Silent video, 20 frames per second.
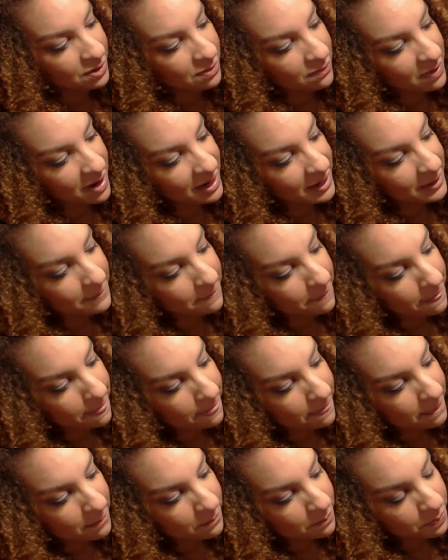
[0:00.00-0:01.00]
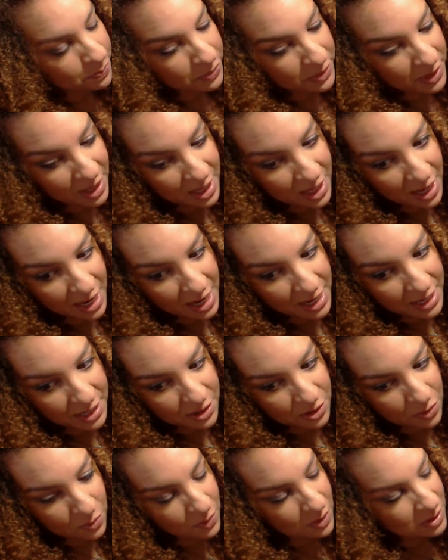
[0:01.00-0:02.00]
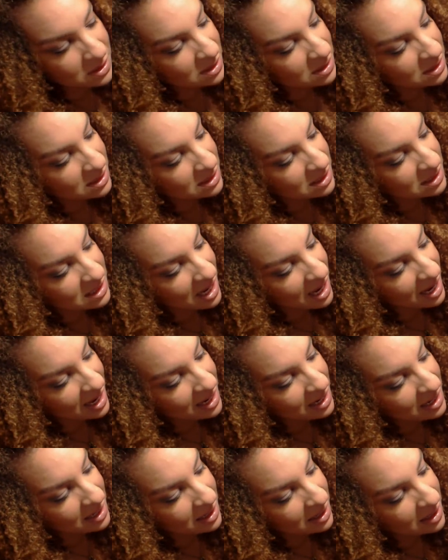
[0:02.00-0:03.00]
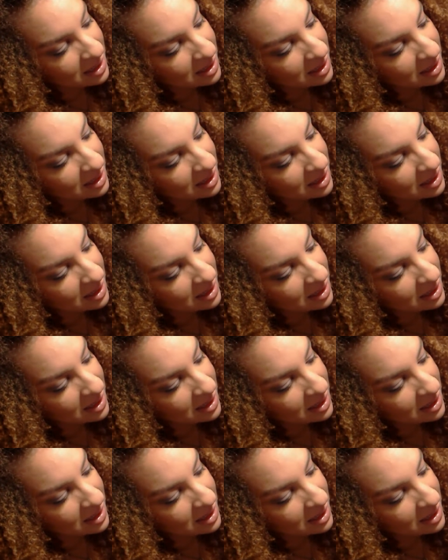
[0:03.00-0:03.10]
right? And then the ones on the side.